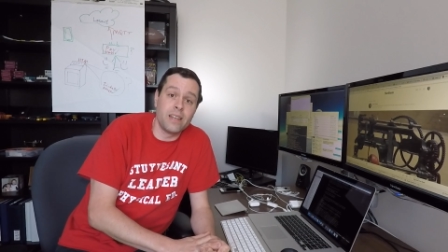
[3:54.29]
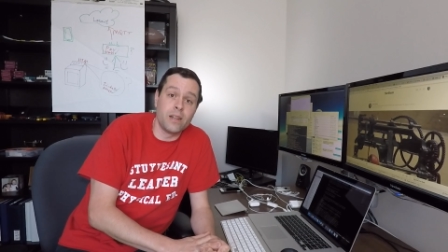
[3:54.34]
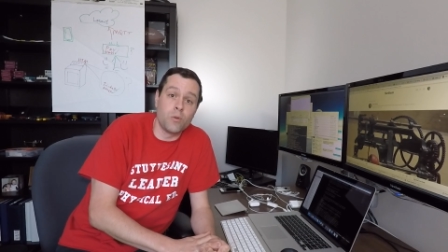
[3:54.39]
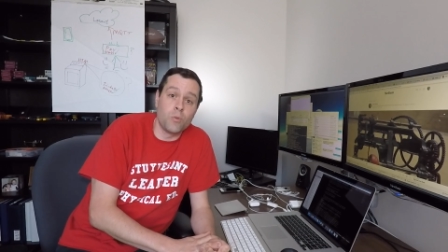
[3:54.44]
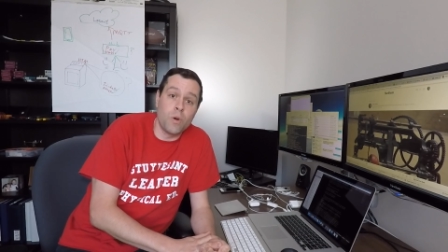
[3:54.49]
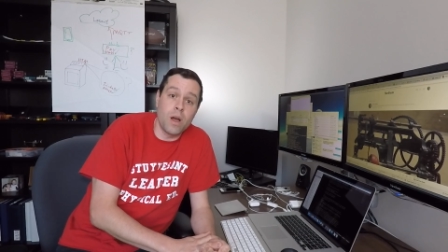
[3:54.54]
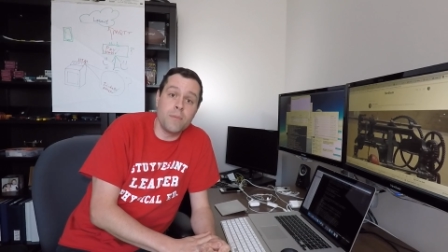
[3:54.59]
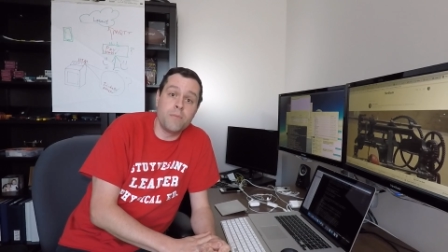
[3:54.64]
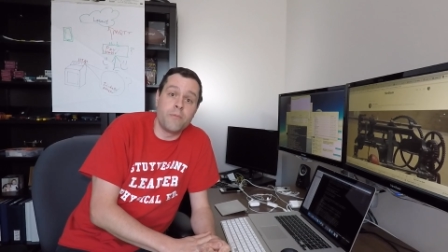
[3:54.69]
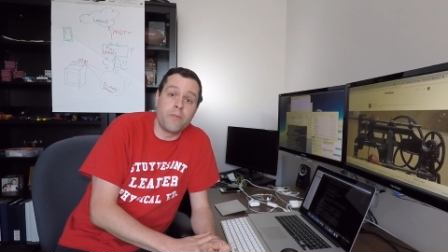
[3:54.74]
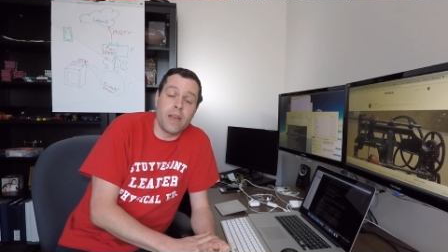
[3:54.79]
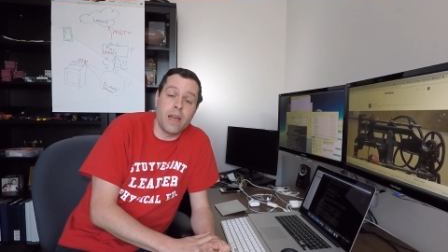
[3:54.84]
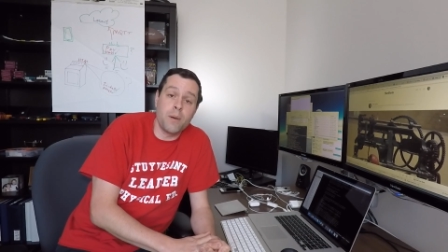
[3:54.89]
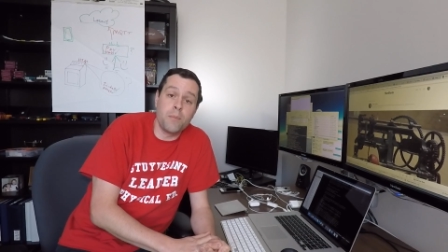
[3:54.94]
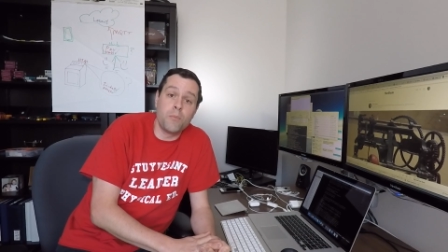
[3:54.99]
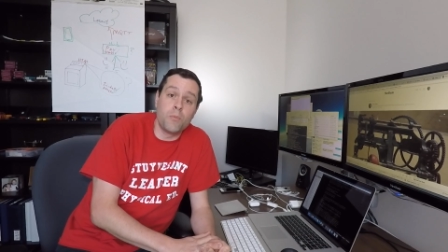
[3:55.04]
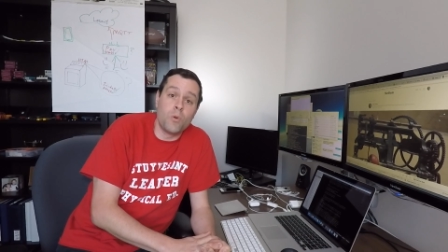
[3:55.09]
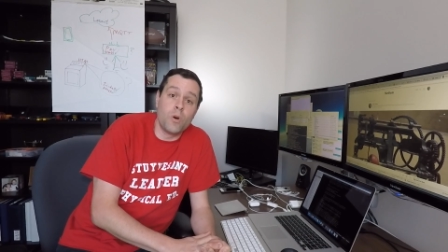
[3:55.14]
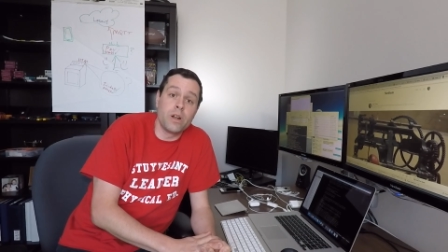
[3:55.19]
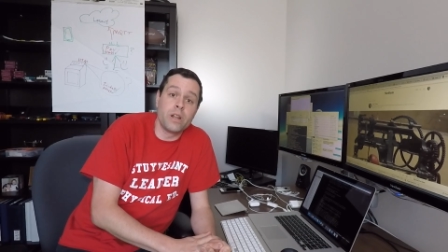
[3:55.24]
and
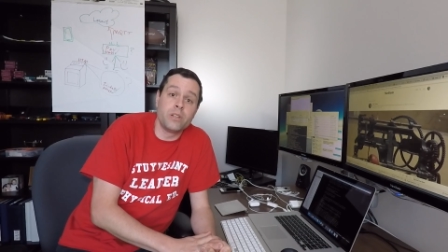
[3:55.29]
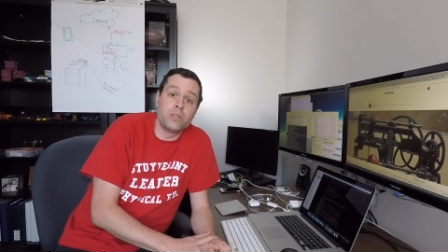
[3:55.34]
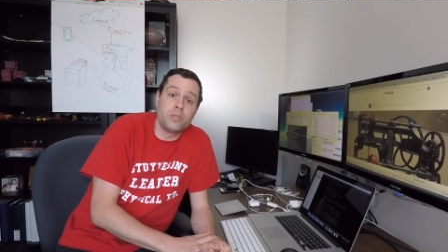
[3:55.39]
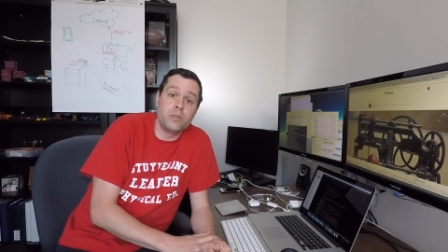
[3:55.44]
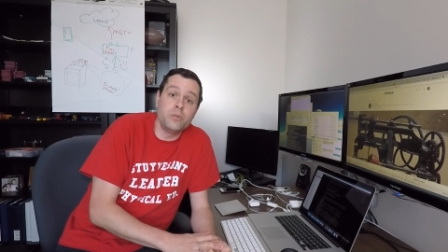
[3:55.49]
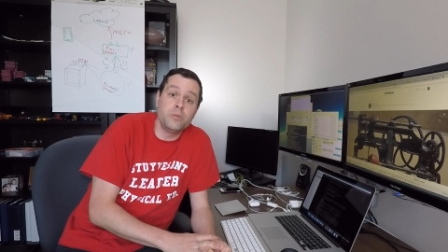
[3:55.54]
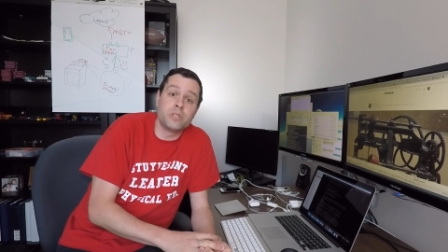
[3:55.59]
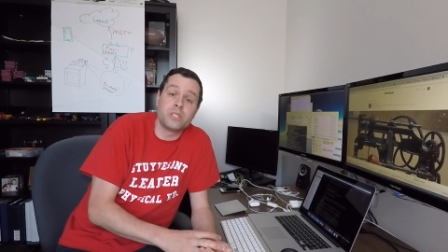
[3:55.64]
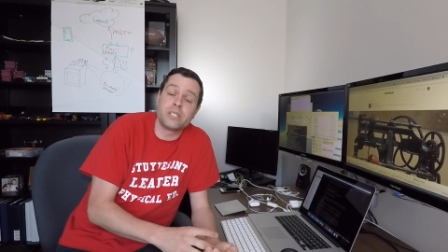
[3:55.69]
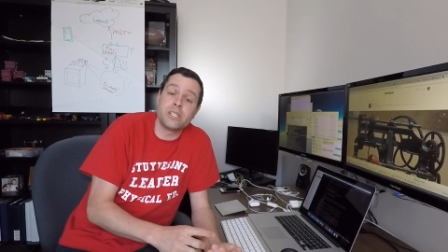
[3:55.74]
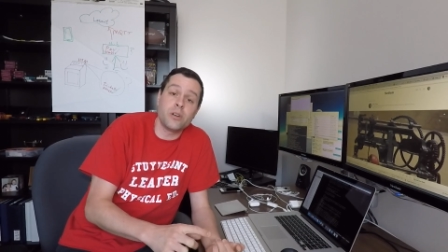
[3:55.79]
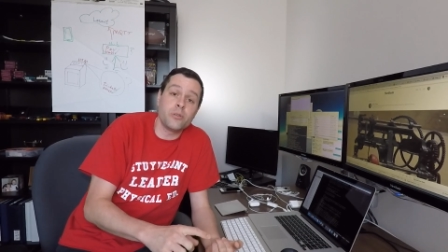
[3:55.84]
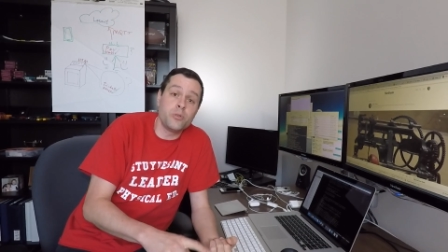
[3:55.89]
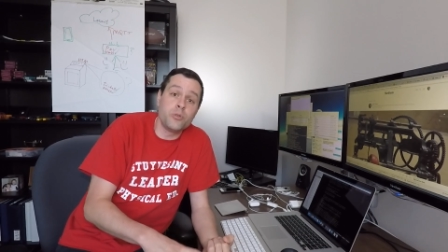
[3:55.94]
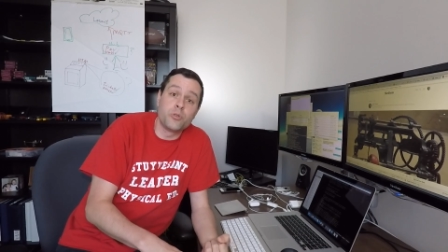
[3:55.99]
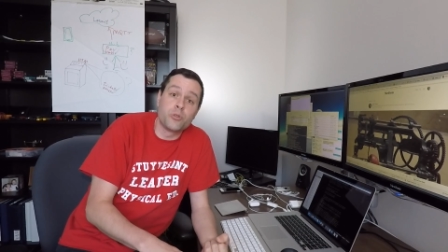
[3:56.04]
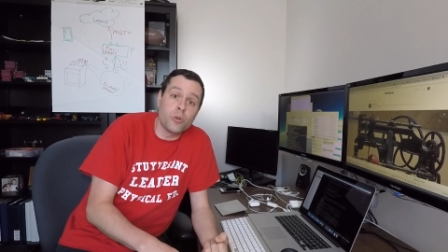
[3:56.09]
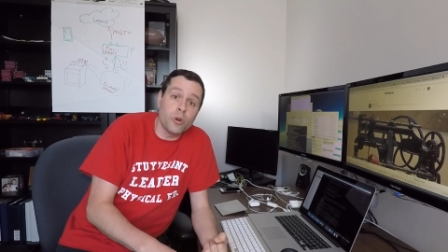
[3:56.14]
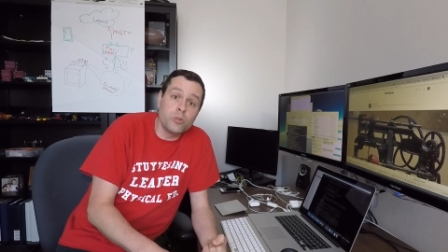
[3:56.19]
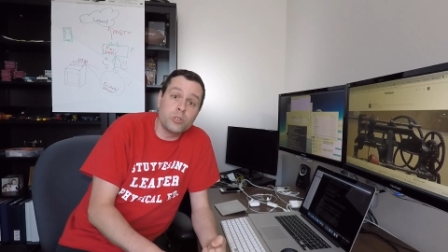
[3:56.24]
Webvan wanted to sell
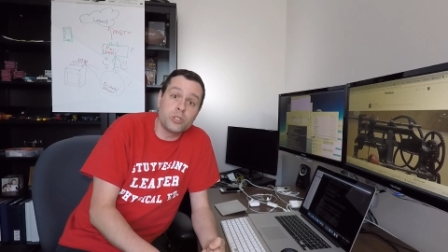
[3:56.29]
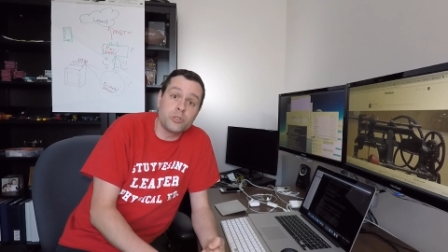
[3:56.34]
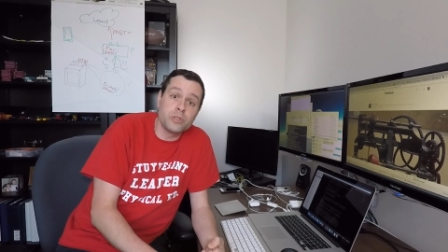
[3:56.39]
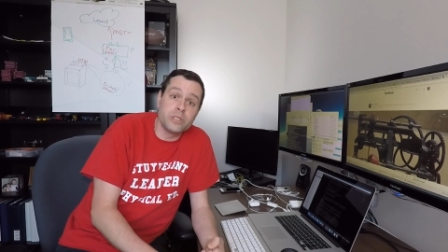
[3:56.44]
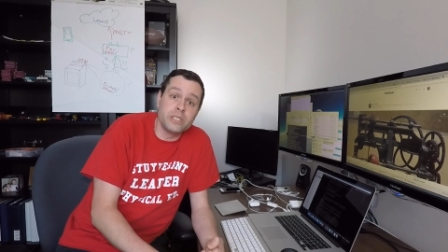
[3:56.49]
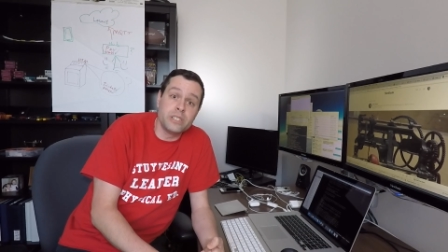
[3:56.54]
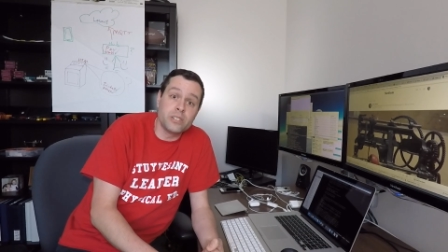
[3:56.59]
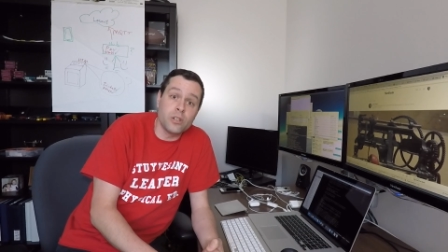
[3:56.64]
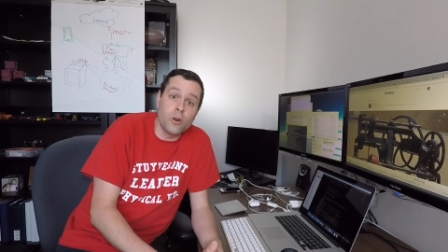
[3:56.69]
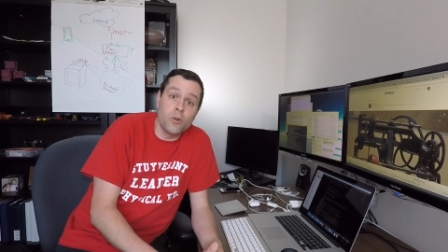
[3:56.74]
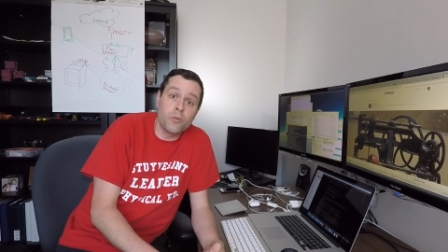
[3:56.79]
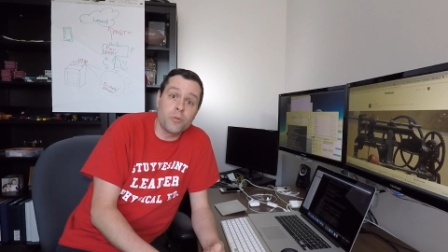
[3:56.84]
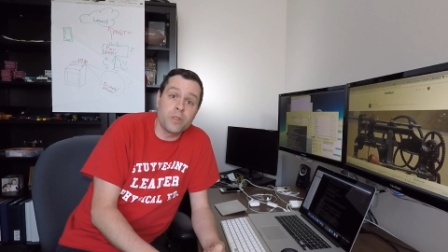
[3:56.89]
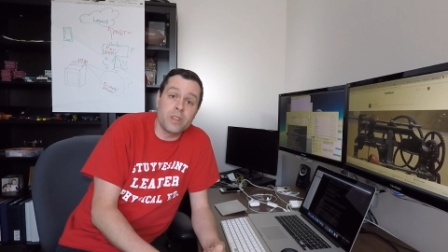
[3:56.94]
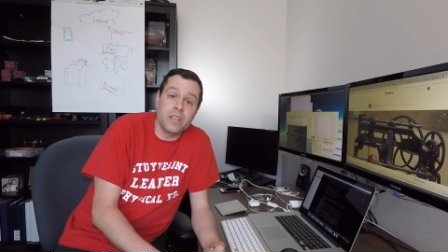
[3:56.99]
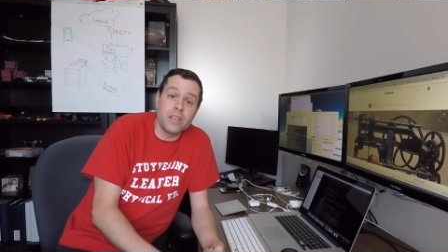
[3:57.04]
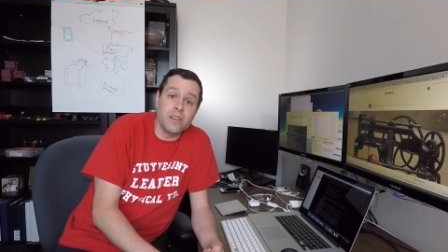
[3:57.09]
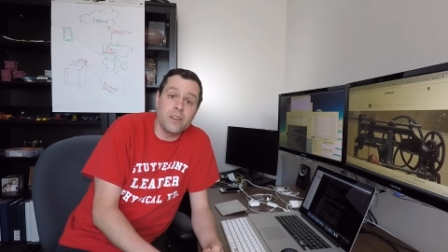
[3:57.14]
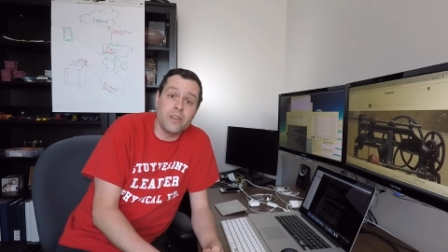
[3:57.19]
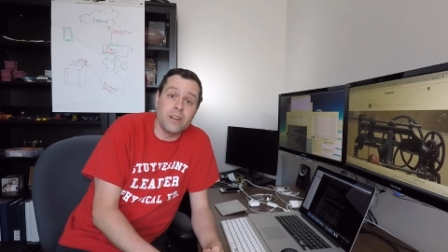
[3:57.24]
you groceries over
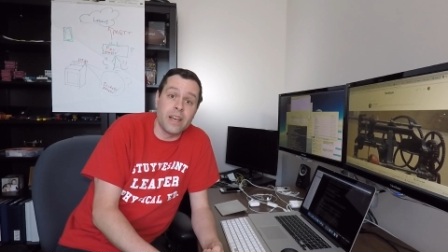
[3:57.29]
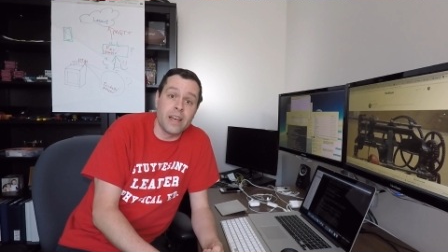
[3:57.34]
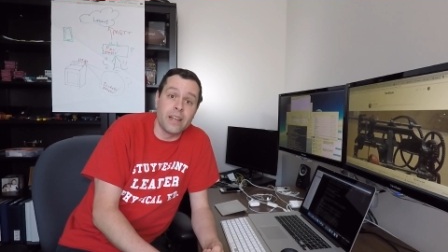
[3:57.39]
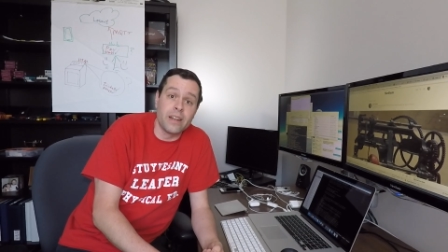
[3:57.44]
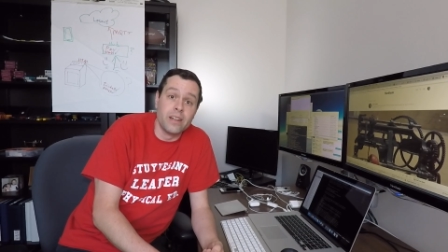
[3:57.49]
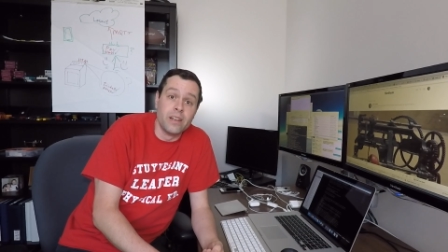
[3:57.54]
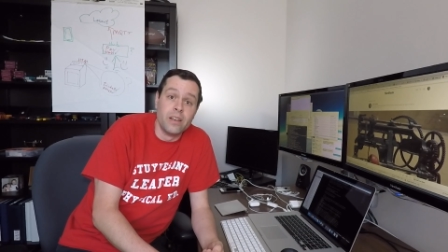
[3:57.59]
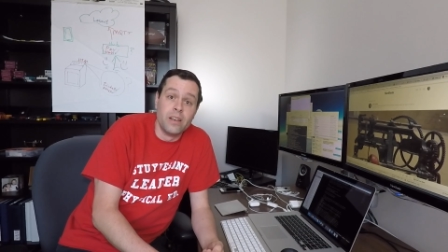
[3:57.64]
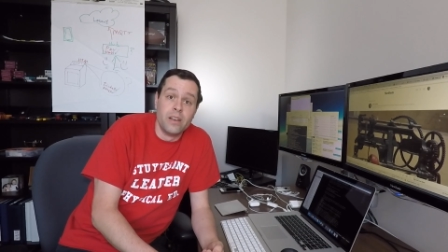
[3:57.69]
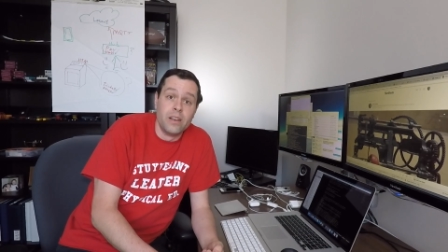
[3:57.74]
the internet.